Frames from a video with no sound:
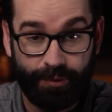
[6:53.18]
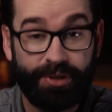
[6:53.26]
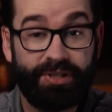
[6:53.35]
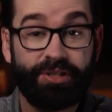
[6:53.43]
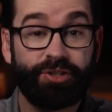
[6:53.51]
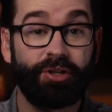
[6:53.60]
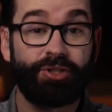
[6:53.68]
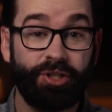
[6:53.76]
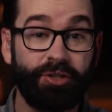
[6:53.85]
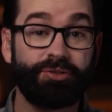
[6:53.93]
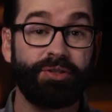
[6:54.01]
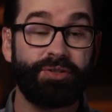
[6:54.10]
We teach our
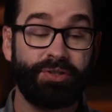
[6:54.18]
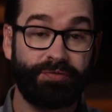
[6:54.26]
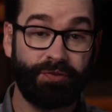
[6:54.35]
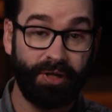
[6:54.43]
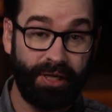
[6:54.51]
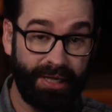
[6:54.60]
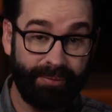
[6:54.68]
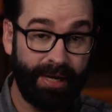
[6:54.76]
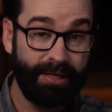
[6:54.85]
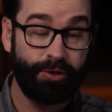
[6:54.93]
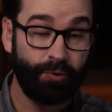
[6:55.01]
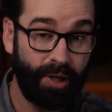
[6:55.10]
children to forget
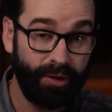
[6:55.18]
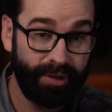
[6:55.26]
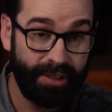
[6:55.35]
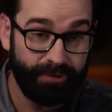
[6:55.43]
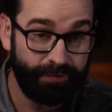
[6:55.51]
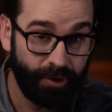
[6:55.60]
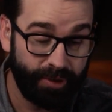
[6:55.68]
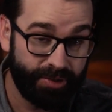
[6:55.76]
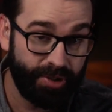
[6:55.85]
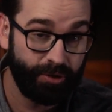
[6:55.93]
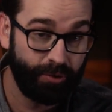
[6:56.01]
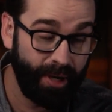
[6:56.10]
about equality and
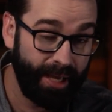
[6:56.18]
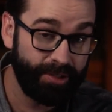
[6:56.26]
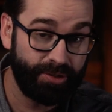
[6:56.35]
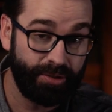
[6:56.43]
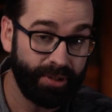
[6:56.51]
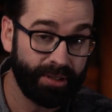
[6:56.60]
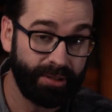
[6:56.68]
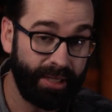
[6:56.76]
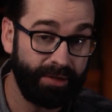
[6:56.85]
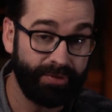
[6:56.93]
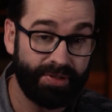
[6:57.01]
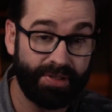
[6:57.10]
focus on gratitude and
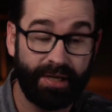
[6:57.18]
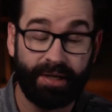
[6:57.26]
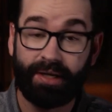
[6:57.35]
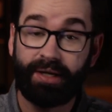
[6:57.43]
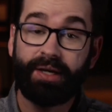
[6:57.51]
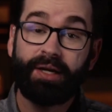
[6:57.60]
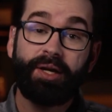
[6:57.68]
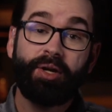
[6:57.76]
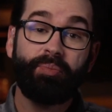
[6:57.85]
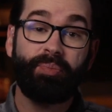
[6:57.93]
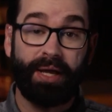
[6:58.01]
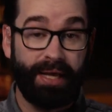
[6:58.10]
love instead,
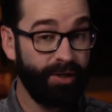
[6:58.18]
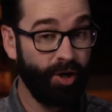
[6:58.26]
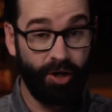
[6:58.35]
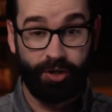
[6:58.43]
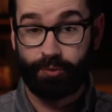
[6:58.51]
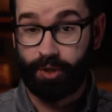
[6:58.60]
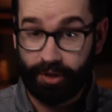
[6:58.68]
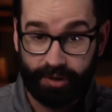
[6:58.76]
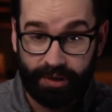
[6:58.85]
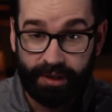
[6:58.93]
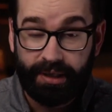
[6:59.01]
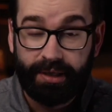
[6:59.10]
and hard
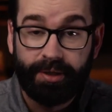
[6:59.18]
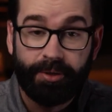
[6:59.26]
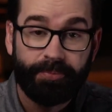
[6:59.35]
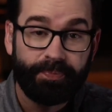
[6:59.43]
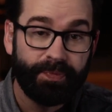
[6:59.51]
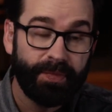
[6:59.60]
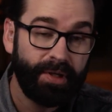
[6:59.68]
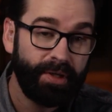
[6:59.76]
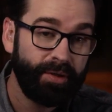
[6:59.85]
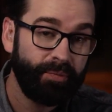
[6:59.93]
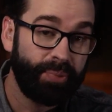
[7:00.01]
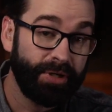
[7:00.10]
work.
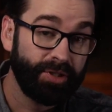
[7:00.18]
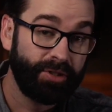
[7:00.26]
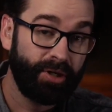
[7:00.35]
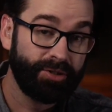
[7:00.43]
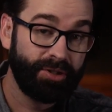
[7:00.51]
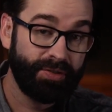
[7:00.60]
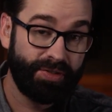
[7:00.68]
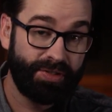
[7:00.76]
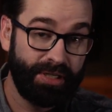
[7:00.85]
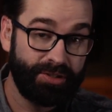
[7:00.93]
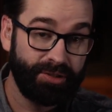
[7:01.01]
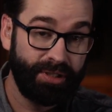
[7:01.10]
But the culture is
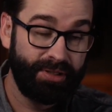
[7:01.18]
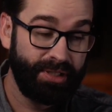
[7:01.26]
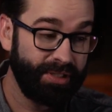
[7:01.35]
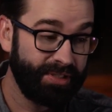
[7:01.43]
essentially the